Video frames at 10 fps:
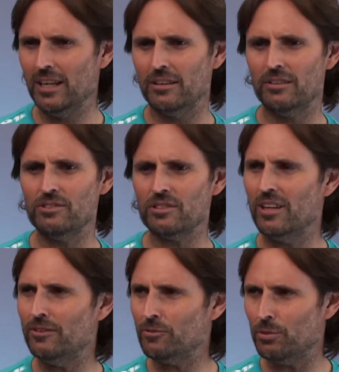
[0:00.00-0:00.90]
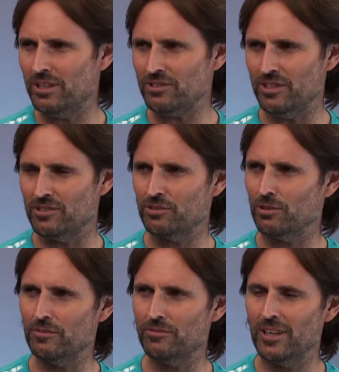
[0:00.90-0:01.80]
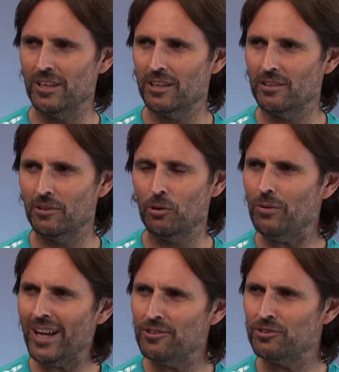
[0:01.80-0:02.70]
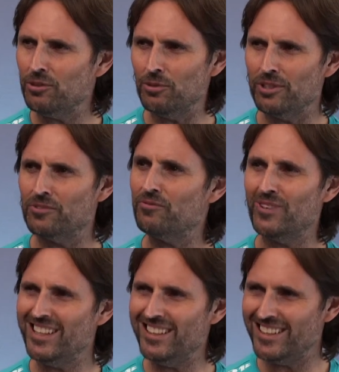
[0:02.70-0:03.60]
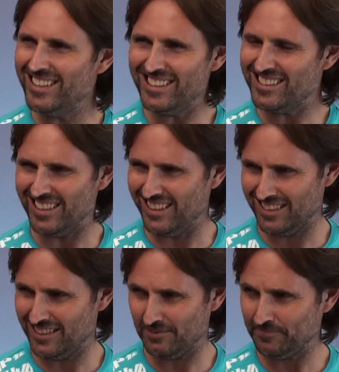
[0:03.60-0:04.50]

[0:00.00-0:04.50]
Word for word: These kind of questions sort of all they do is feed the intellect,